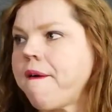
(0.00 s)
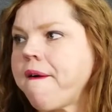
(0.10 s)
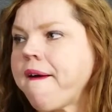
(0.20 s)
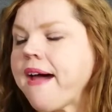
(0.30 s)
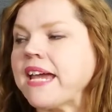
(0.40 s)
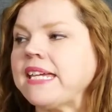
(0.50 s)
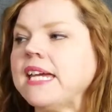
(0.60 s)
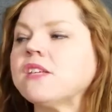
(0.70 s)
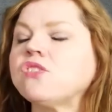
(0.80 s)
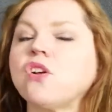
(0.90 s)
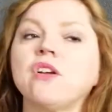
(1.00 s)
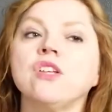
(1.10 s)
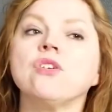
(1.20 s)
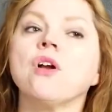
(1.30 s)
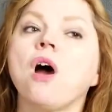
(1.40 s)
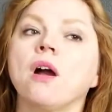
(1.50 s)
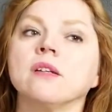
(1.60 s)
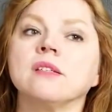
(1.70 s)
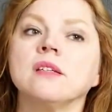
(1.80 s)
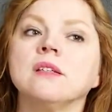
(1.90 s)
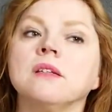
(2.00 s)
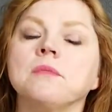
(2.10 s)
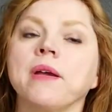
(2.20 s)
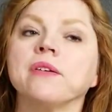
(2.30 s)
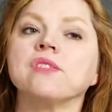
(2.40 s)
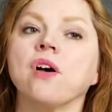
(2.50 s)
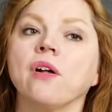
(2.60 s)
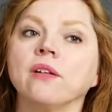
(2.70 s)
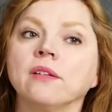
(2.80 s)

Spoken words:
I kick-started your heart, Marisol.